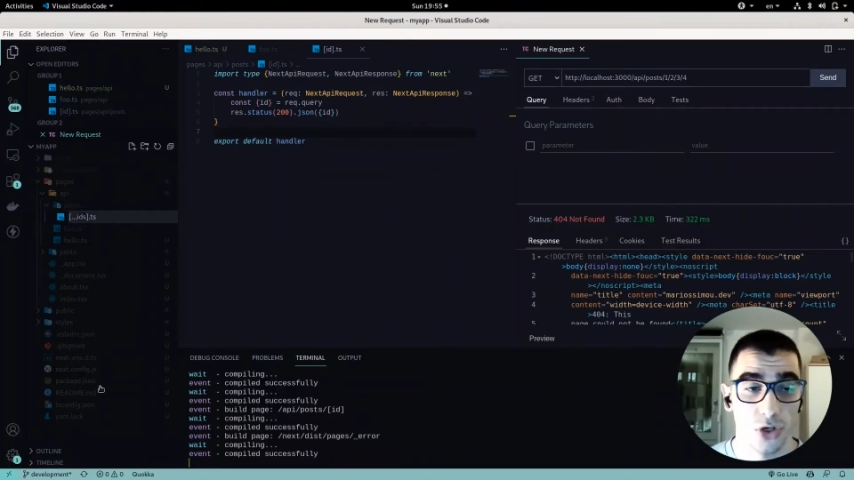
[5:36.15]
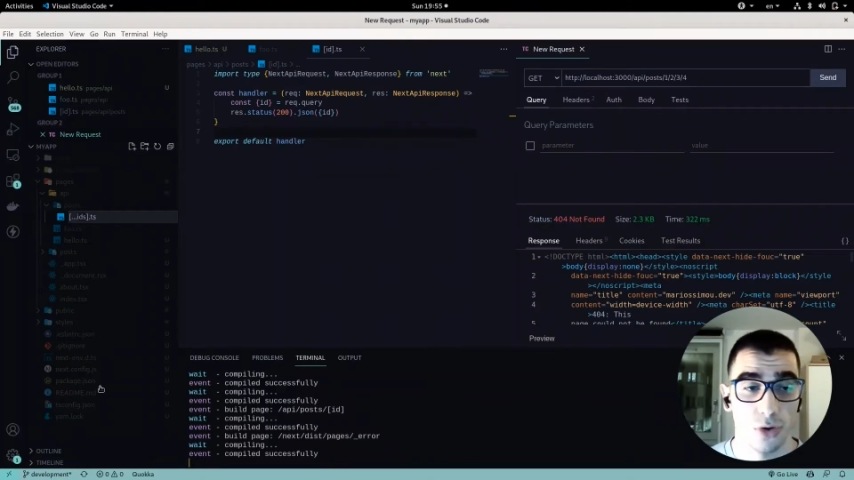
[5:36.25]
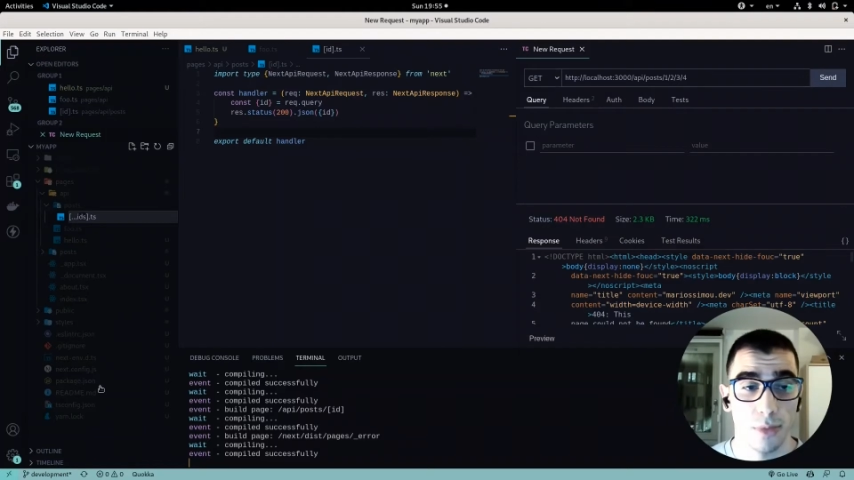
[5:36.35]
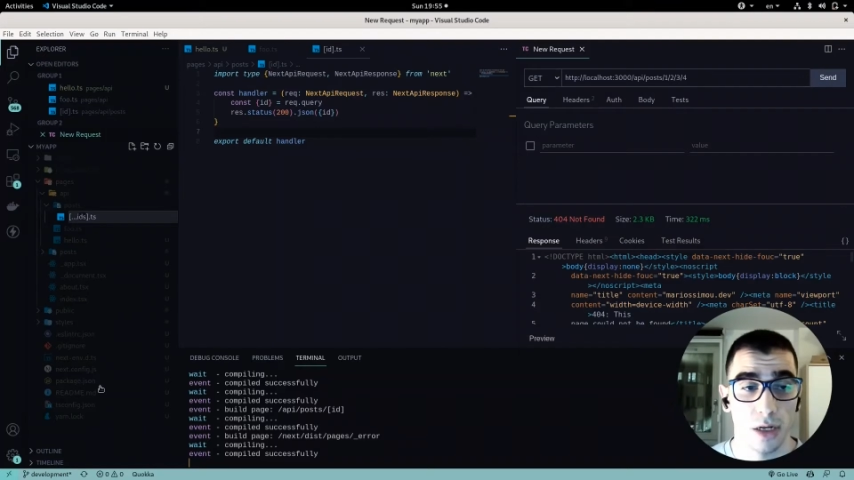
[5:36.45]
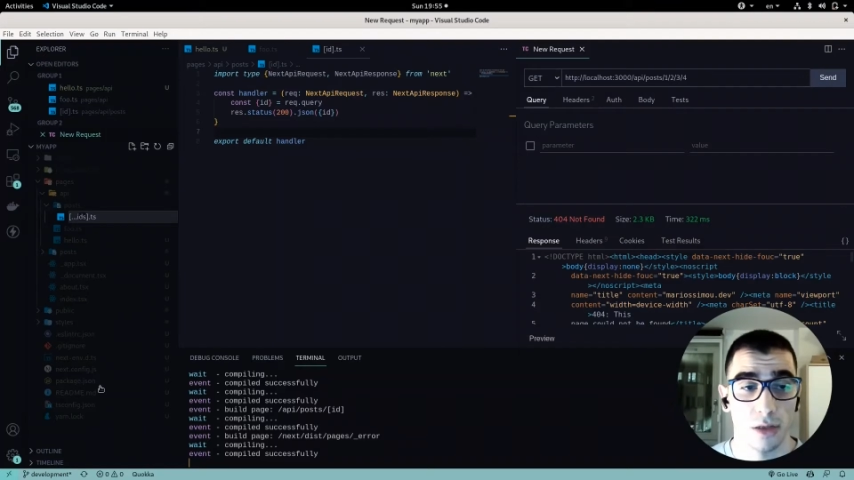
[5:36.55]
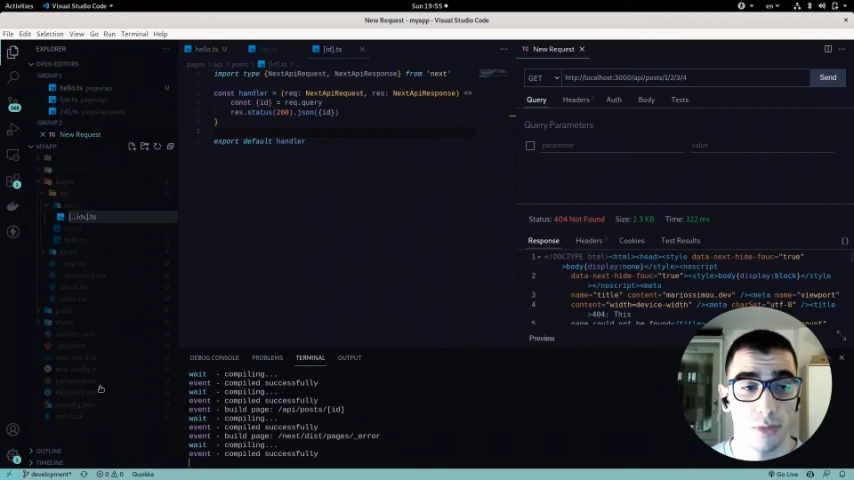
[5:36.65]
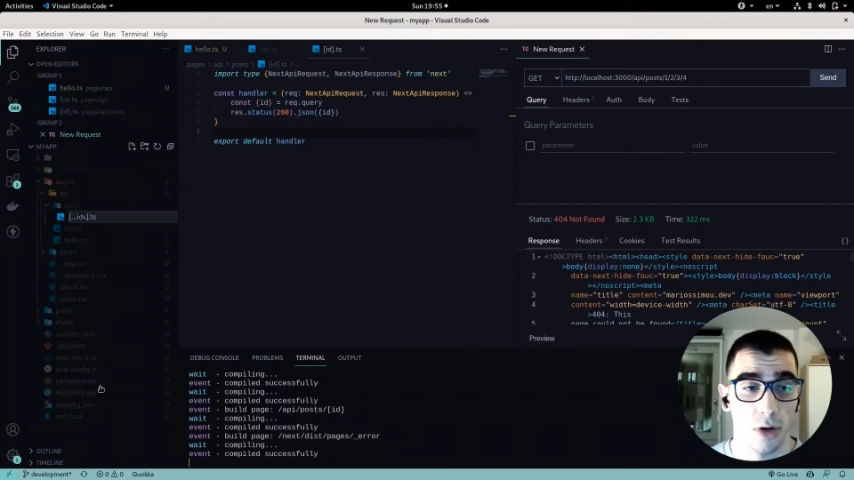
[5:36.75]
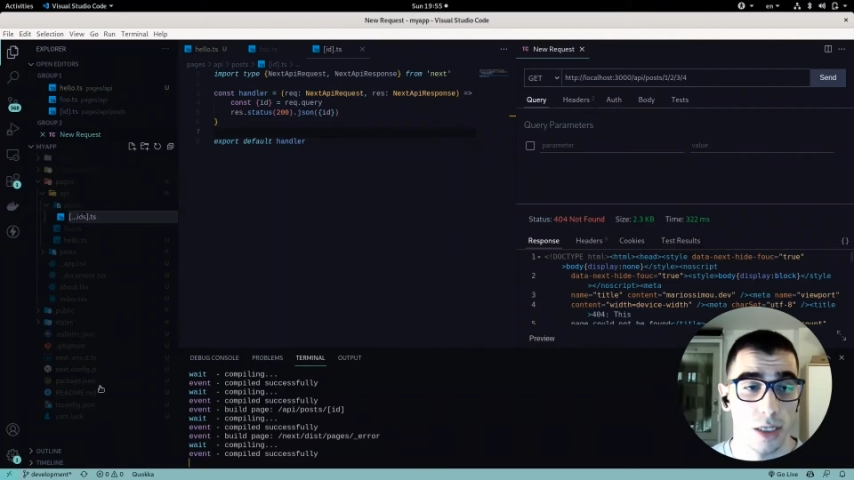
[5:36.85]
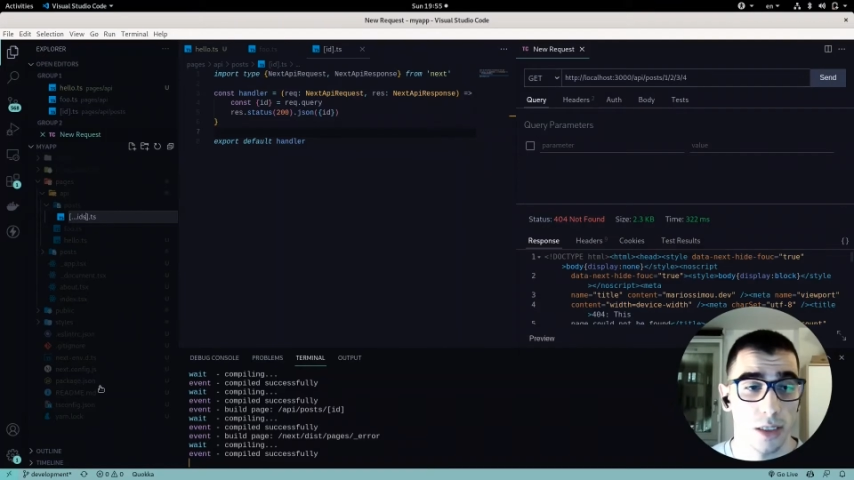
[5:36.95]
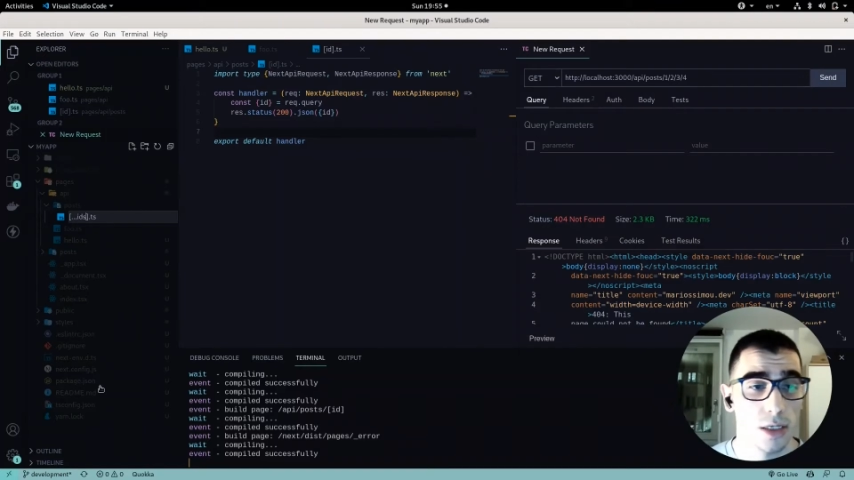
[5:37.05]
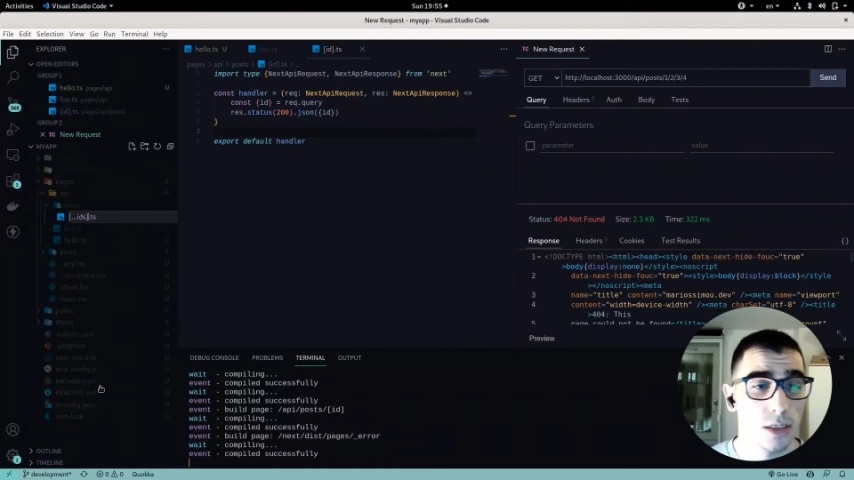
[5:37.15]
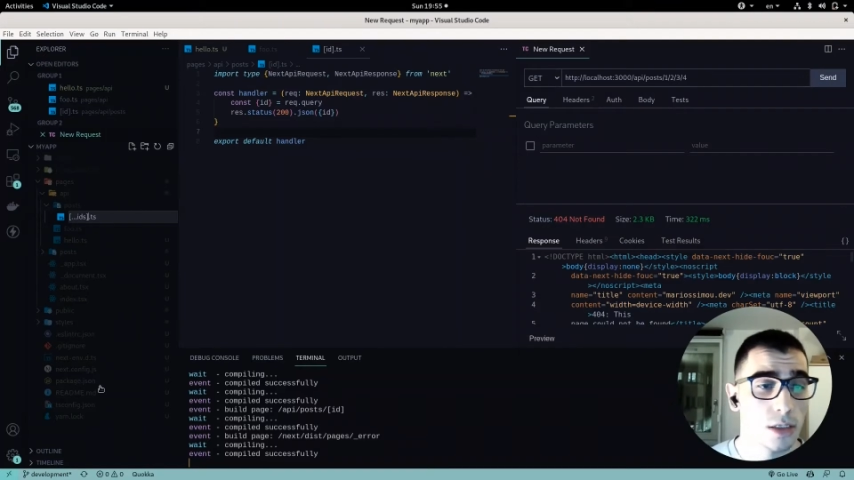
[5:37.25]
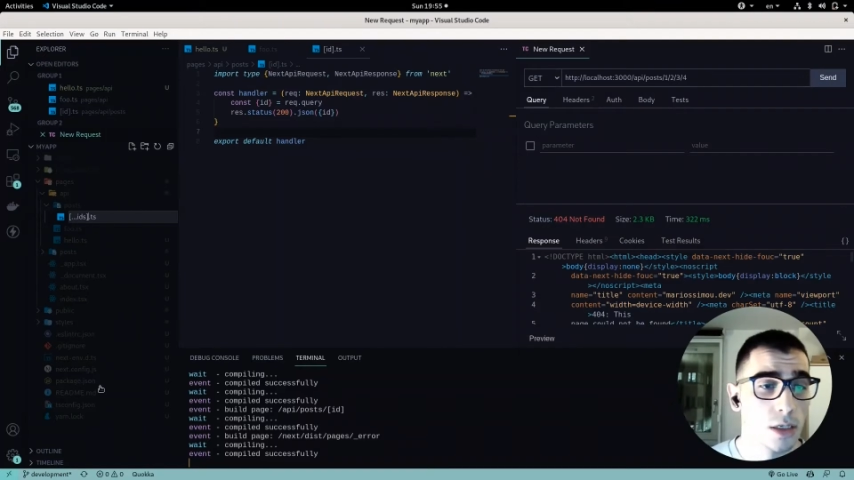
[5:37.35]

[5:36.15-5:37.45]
multiple IDs.